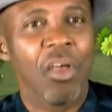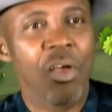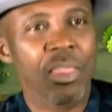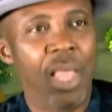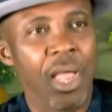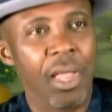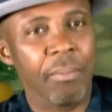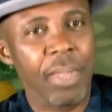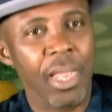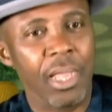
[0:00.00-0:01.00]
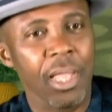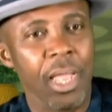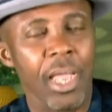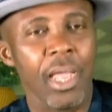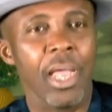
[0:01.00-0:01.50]
uh, uh,
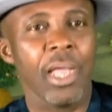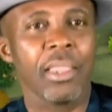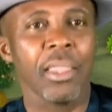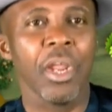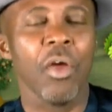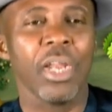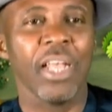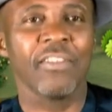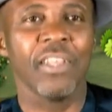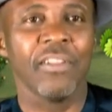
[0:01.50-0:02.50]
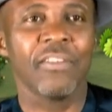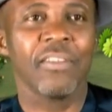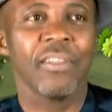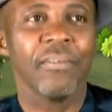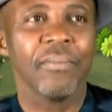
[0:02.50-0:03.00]
uh, three other states.
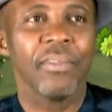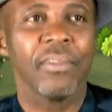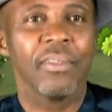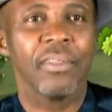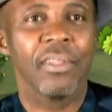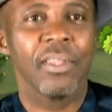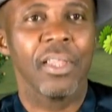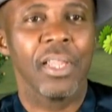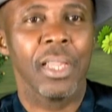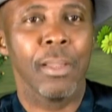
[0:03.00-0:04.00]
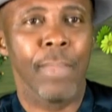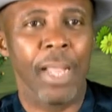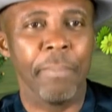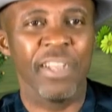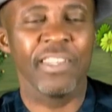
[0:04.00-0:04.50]
That
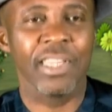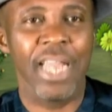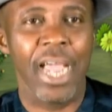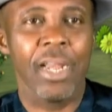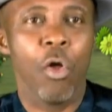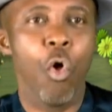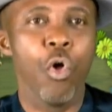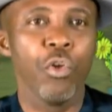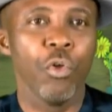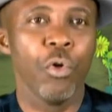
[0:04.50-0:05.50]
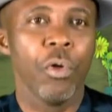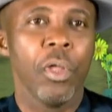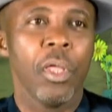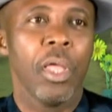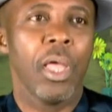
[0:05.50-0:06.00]
makes it nine. Ondo,
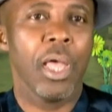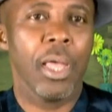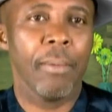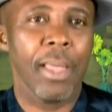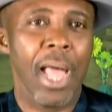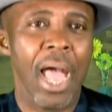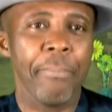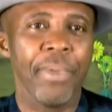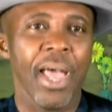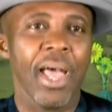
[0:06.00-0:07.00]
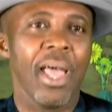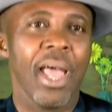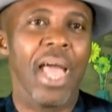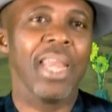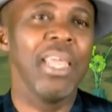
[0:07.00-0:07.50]
uh, Abia,
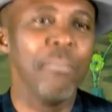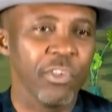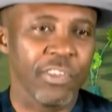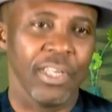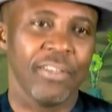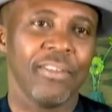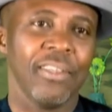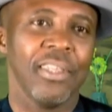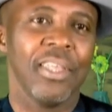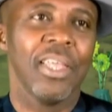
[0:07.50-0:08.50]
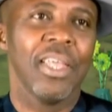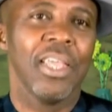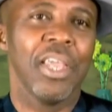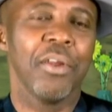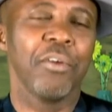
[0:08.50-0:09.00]
and Imo states.
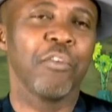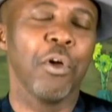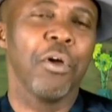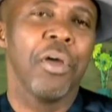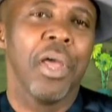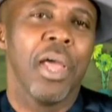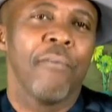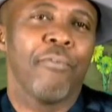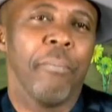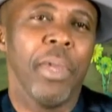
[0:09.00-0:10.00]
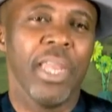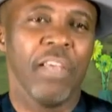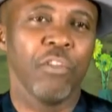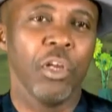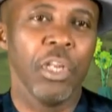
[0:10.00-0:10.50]
You know, so for me, there's
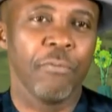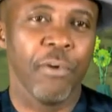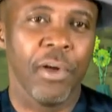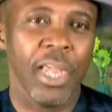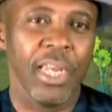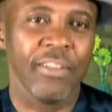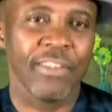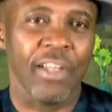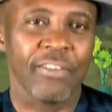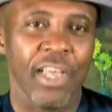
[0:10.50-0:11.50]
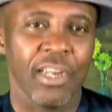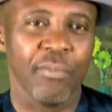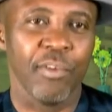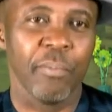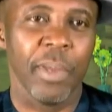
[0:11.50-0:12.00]
no need for any south
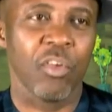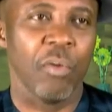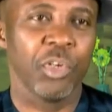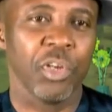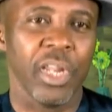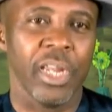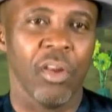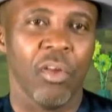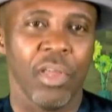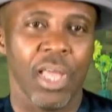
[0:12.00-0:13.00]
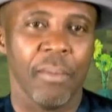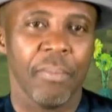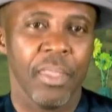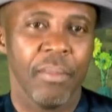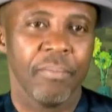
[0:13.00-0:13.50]
Development Commission any longer.
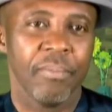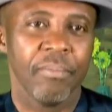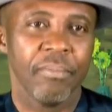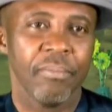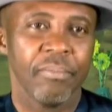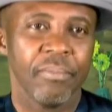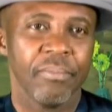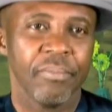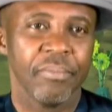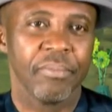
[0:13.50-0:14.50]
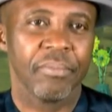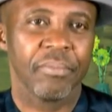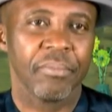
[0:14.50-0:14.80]
All right, uh,